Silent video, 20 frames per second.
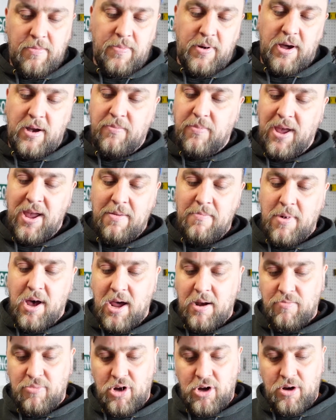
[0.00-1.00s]
Bada bing,
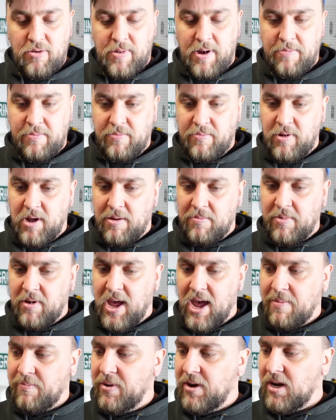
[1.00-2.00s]
bada boom. I'm, I'm
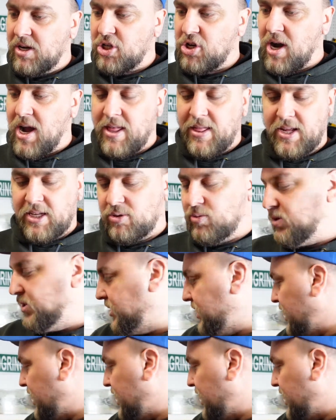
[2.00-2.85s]
happy to try these ones